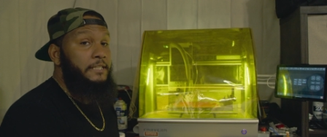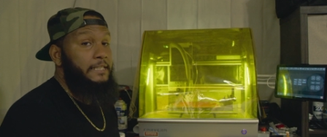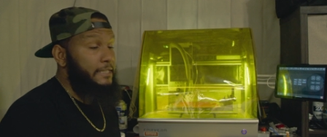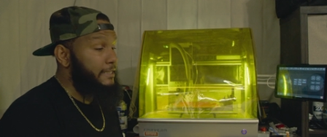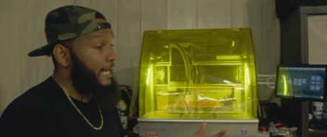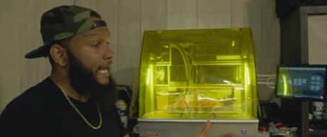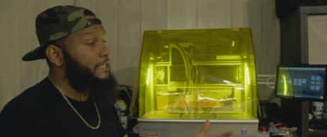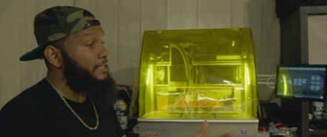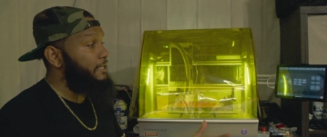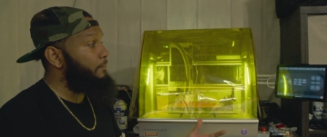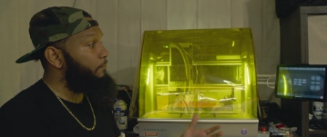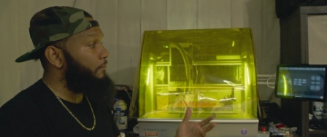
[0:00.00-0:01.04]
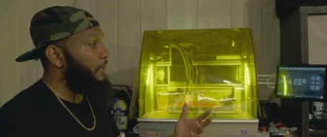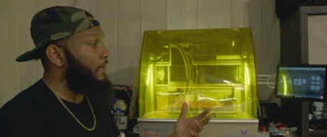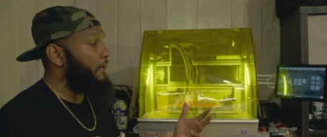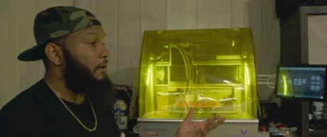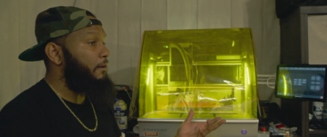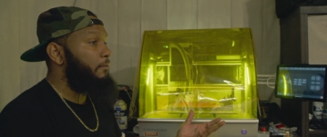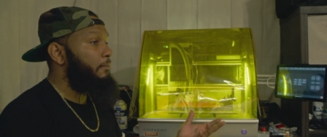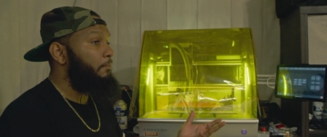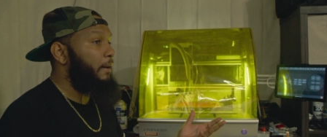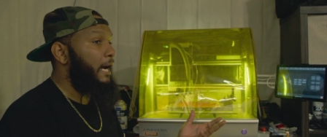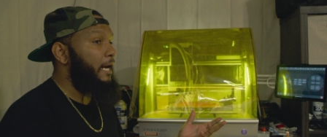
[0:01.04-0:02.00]
This is actually
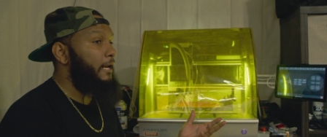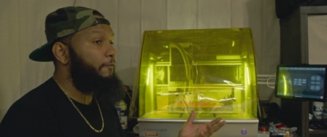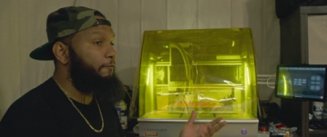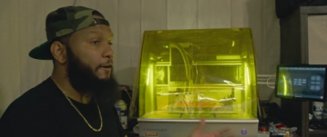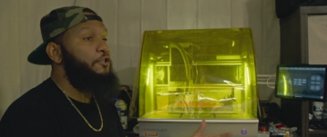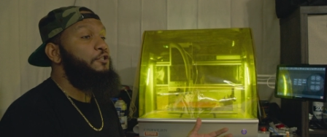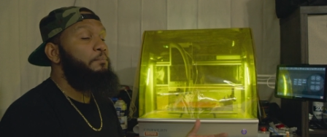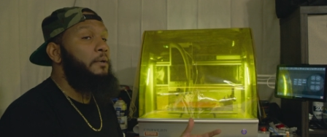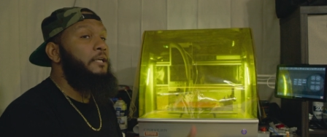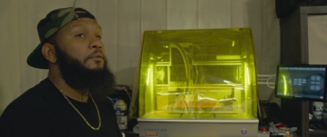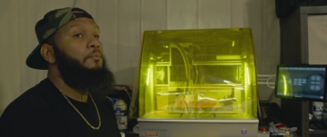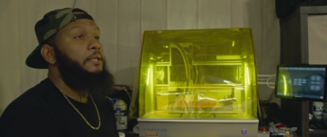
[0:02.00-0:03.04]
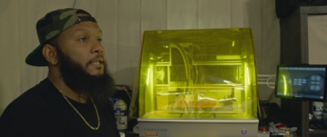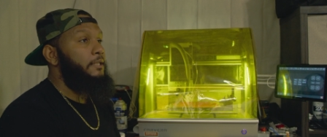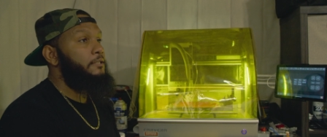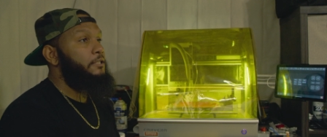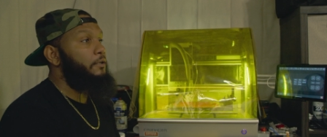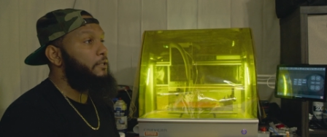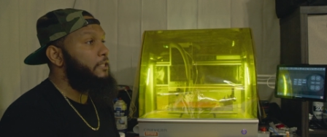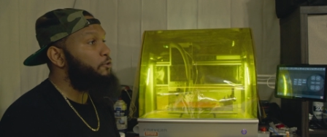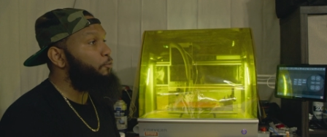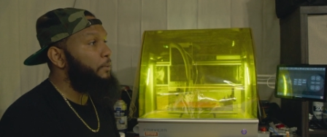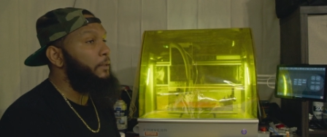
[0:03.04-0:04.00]
my first month with it, so
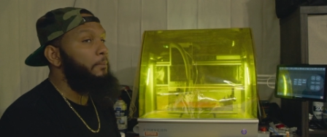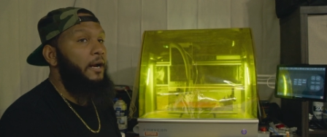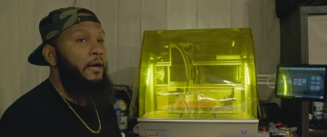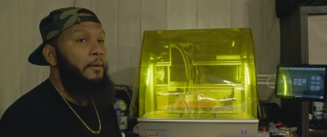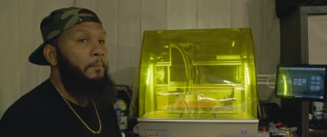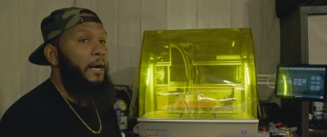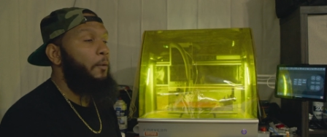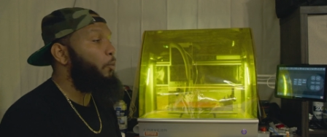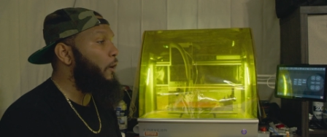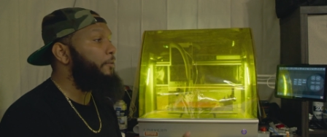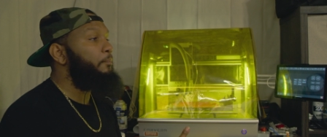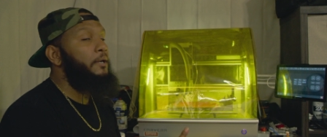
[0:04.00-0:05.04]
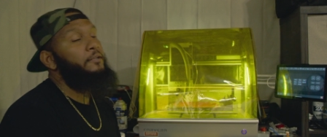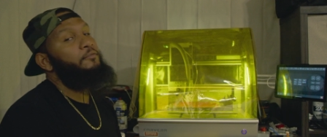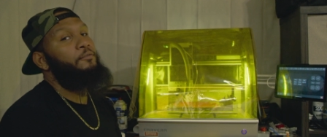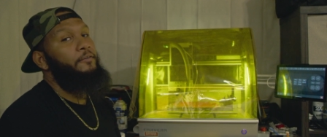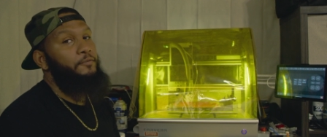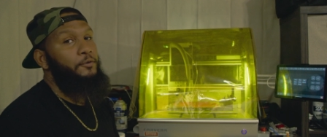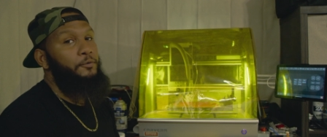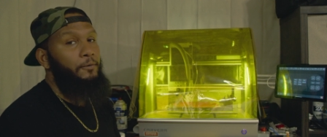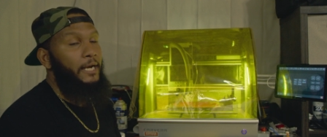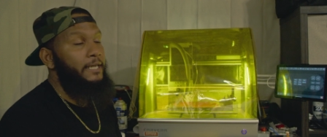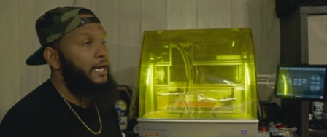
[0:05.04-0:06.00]
this will be my 1 month
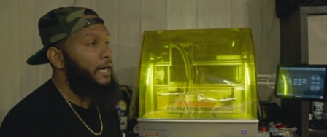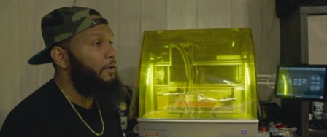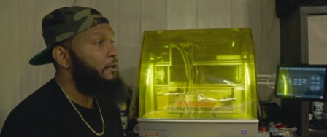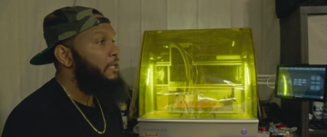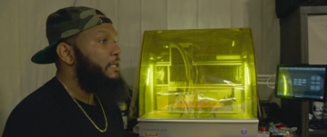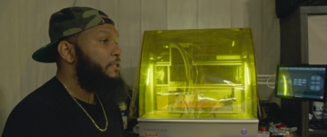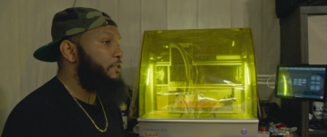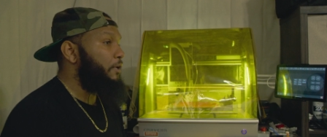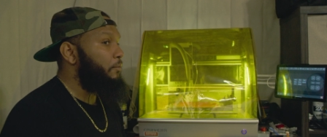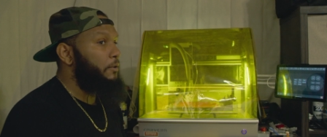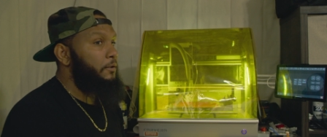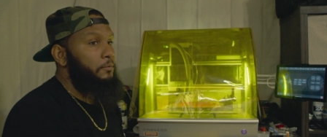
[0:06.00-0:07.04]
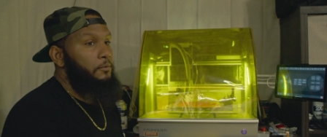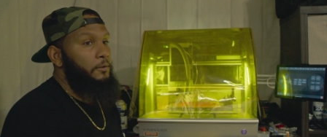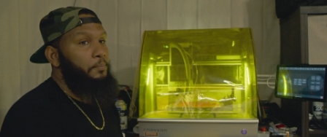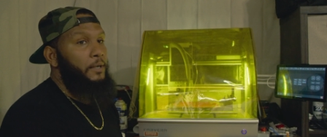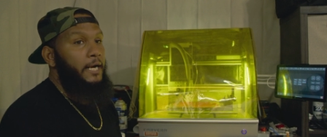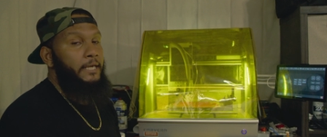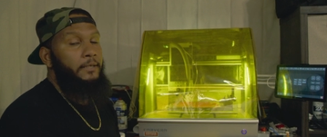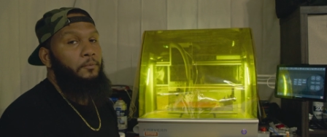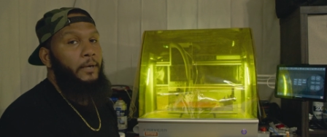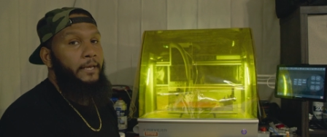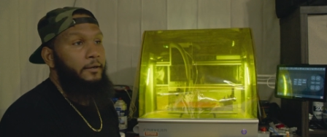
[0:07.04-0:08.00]
review right now. So we'll probably
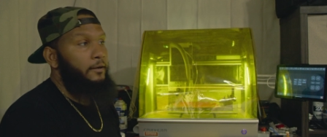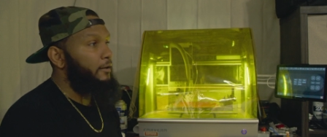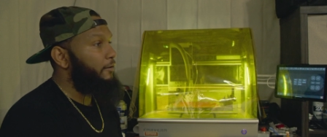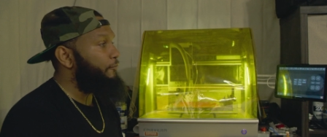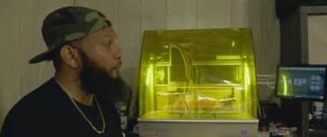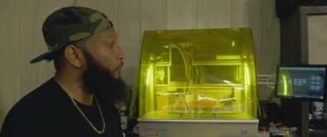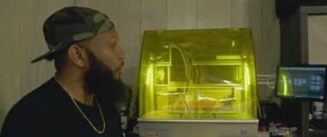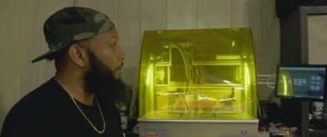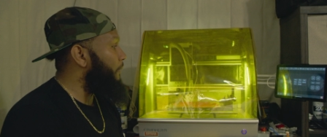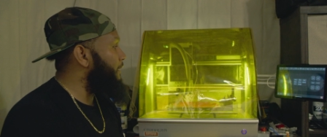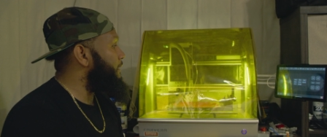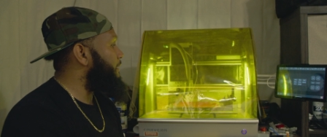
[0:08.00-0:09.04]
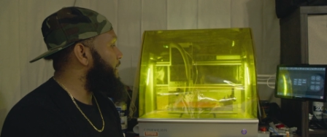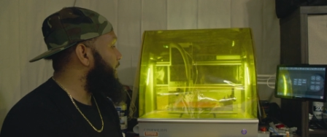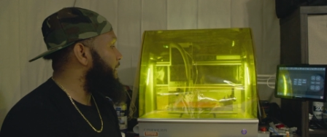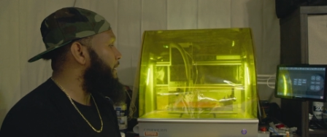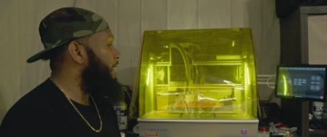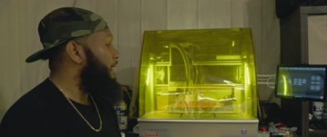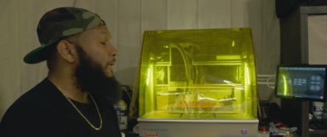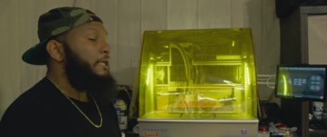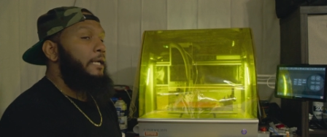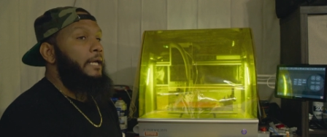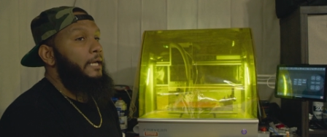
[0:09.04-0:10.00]
wait a few more months and
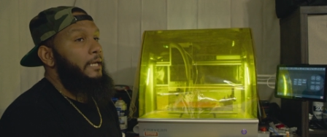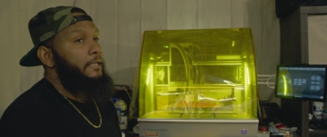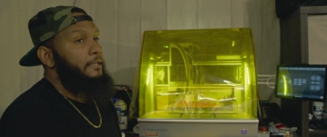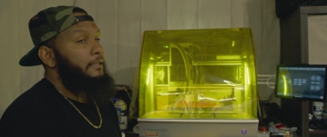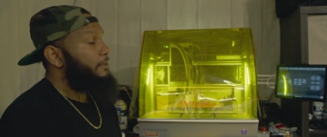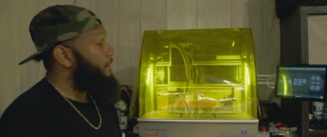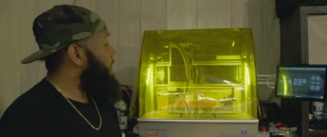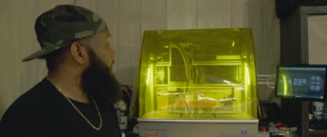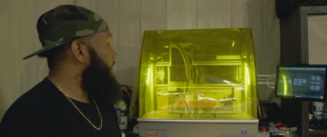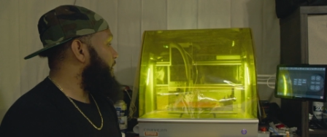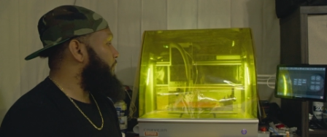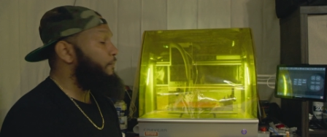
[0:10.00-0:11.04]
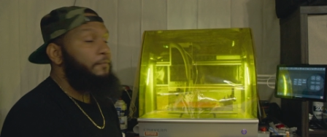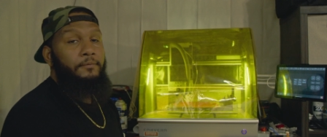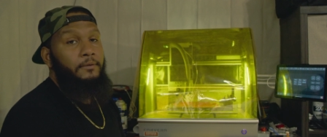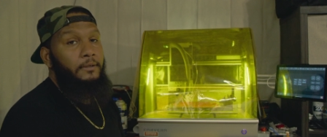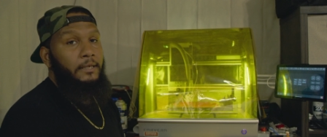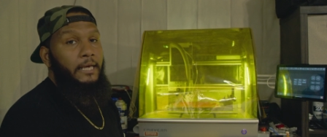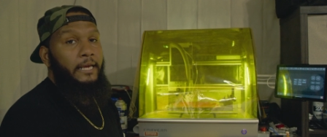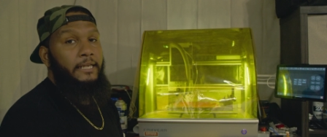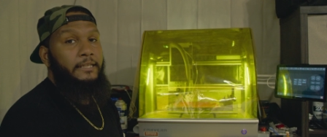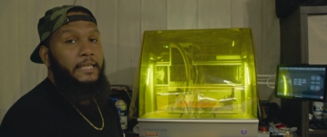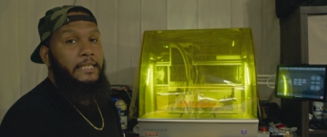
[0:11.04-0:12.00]
see if
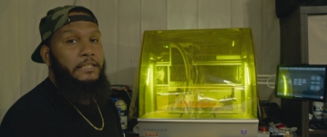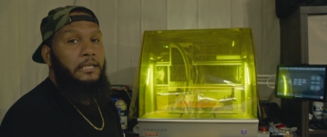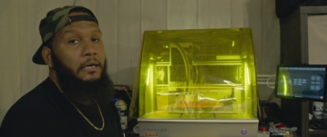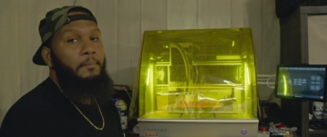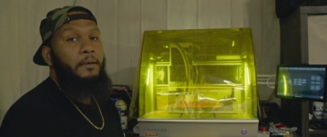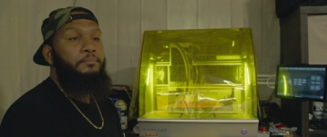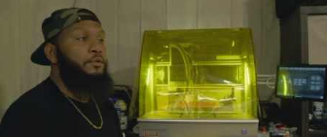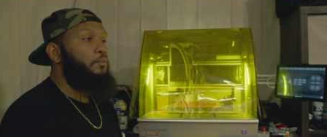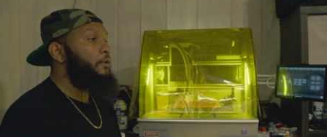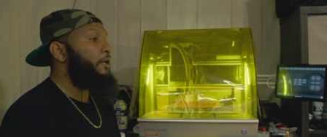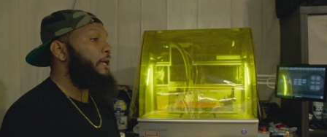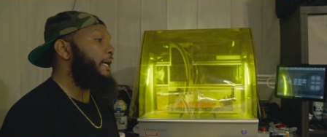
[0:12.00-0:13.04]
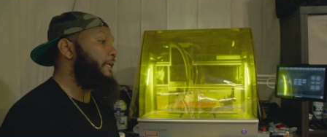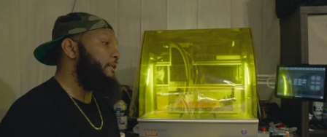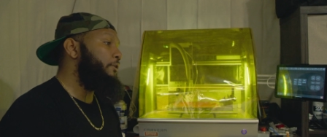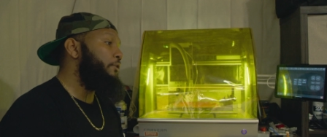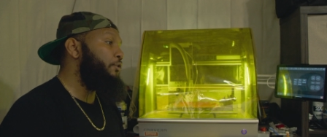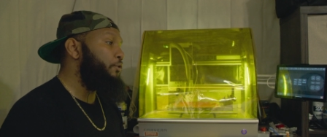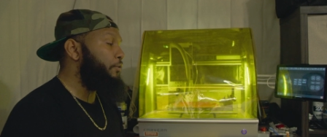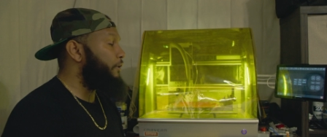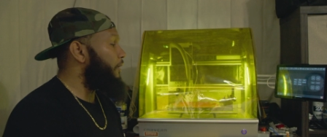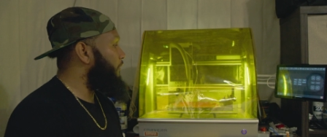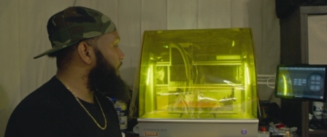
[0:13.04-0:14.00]
anything's come up to where I can do another